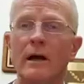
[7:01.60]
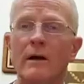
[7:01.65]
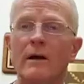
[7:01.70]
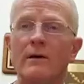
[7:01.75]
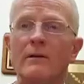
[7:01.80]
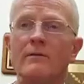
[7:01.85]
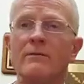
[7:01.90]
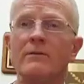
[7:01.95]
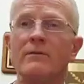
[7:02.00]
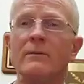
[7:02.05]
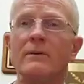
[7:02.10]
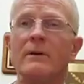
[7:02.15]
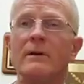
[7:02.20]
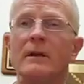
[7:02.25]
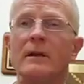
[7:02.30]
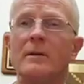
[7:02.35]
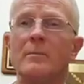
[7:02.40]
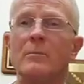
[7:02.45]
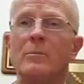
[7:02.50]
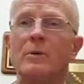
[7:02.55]
of
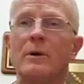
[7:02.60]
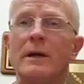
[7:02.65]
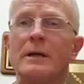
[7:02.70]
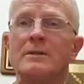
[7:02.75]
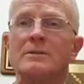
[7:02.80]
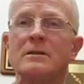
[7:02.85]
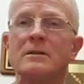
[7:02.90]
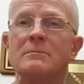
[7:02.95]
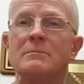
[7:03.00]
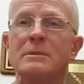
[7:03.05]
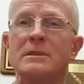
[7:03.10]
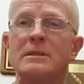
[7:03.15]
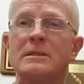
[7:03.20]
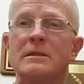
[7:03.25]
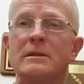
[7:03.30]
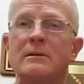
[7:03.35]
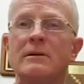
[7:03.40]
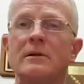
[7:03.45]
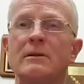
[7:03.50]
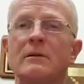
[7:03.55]
impression
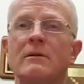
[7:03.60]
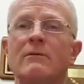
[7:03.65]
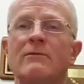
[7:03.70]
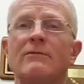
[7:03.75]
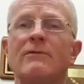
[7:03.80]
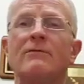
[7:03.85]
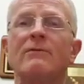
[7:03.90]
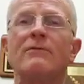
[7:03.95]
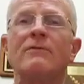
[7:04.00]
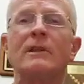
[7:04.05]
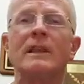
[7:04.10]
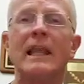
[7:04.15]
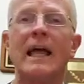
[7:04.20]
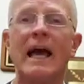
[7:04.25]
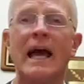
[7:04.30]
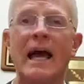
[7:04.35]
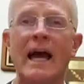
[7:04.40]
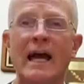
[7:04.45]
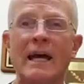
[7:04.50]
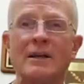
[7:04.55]
material
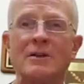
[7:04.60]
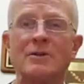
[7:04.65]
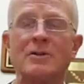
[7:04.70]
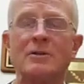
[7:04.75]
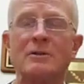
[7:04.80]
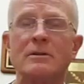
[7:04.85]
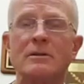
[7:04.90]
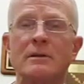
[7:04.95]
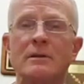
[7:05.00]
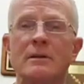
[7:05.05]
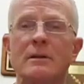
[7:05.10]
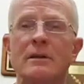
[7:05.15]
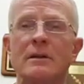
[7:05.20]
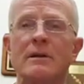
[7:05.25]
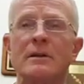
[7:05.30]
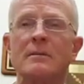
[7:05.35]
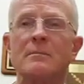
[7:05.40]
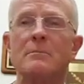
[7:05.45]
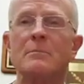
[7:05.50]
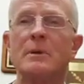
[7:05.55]
flash
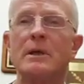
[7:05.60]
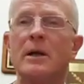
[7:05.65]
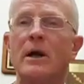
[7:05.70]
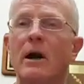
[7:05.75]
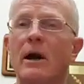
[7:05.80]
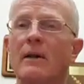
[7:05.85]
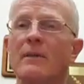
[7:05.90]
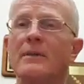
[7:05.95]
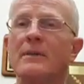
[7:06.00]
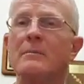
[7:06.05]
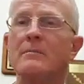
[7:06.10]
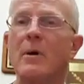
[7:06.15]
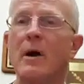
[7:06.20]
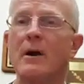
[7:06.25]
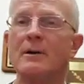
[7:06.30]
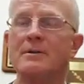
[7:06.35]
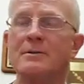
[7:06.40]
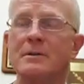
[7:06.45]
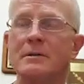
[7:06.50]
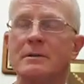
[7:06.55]
beyond the
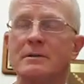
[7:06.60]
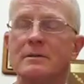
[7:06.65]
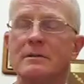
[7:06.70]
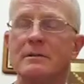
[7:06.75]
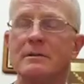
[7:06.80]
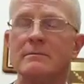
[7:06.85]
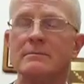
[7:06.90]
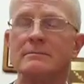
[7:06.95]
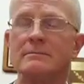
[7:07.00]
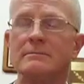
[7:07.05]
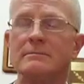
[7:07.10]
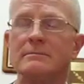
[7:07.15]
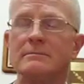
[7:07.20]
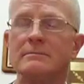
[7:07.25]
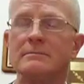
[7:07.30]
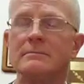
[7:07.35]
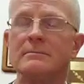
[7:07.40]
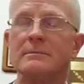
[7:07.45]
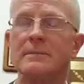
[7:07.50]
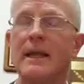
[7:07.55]
margins.
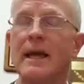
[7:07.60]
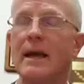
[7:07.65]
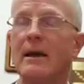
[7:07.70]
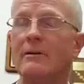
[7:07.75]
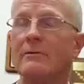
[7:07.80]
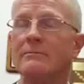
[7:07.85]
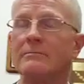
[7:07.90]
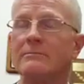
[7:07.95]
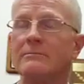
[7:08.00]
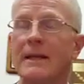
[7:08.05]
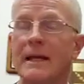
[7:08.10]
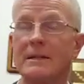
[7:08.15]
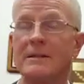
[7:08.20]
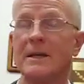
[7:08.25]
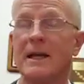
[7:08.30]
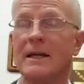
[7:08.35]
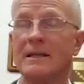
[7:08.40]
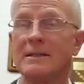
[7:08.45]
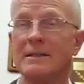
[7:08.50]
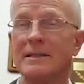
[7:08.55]
Now,
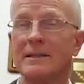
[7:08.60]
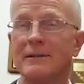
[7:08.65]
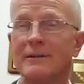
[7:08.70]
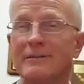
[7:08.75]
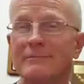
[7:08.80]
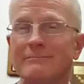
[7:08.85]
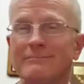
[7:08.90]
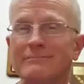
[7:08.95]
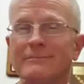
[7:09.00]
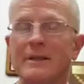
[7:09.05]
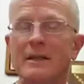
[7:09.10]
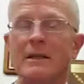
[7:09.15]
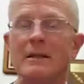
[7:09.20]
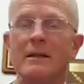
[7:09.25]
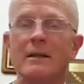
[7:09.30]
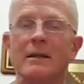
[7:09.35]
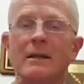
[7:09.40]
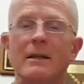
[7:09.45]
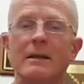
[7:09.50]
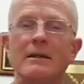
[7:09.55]
that's ideal.
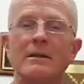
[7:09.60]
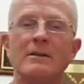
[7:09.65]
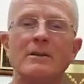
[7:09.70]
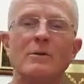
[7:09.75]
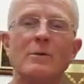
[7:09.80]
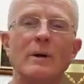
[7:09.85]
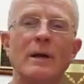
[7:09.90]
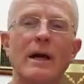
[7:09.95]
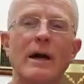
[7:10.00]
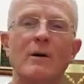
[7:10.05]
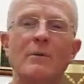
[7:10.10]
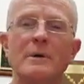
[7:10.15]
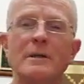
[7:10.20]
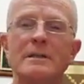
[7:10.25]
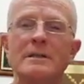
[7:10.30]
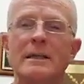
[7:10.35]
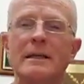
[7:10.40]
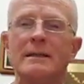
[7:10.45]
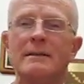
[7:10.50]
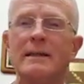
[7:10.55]
Do we
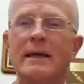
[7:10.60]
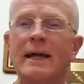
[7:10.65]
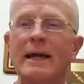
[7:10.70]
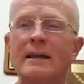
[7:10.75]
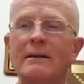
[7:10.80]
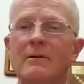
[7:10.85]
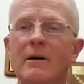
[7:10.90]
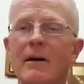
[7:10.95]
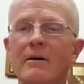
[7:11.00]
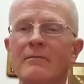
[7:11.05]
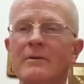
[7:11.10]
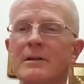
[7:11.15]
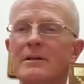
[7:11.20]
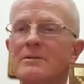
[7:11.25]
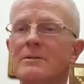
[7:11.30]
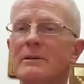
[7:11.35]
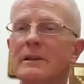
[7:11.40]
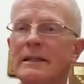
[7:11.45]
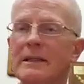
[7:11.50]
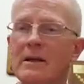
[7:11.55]
always get that?
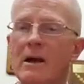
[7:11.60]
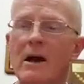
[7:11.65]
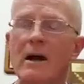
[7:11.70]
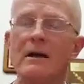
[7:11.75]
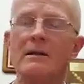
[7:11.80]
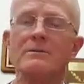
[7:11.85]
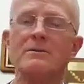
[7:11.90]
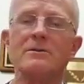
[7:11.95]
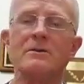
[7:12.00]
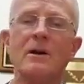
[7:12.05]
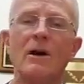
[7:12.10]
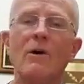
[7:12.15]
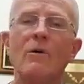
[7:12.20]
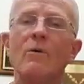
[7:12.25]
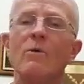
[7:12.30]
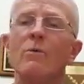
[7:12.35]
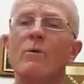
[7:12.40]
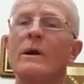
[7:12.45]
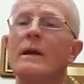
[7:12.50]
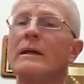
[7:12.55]
Obviously not.
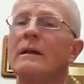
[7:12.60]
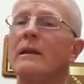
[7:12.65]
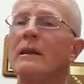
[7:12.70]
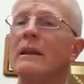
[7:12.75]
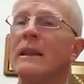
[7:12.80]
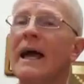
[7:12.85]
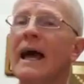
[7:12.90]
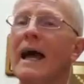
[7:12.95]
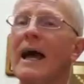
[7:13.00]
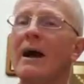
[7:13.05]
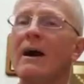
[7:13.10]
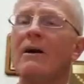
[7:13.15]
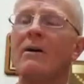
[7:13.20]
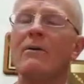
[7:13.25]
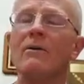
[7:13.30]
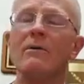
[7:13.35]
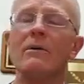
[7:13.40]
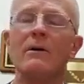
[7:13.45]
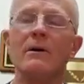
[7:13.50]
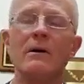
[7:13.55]
So we
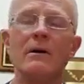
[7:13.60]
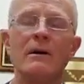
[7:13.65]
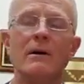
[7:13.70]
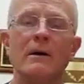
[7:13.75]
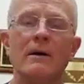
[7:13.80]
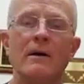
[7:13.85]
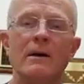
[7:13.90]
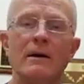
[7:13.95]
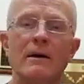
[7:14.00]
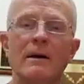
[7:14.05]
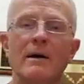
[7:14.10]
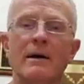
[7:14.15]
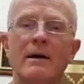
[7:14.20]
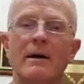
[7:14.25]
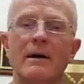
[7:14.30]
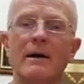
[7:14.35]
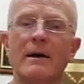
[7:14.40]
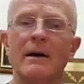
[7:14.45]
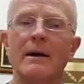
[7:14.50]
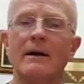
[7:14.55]
allow
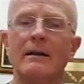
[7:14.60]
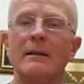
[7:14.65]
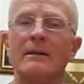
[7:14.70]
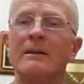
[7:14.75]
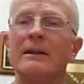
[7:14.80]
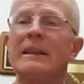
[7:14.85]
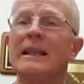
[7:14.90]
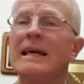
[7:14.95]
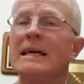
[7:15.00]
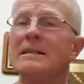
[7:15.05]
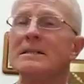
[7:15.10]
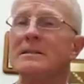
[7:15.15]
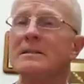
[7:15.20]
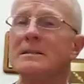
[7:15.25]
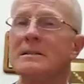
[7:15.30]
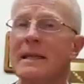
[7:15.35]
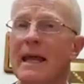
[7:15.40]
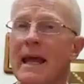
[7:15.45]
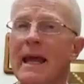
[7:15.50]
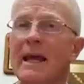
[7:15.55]

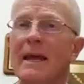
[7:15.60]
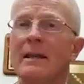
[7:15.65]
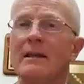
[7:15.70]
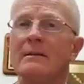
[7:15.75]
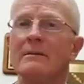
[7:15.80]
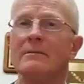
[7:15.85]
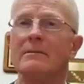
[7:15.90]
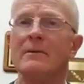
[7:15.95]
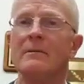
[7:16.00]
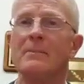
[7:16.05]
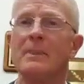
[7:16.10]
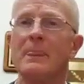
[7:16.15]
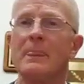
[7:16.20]
less than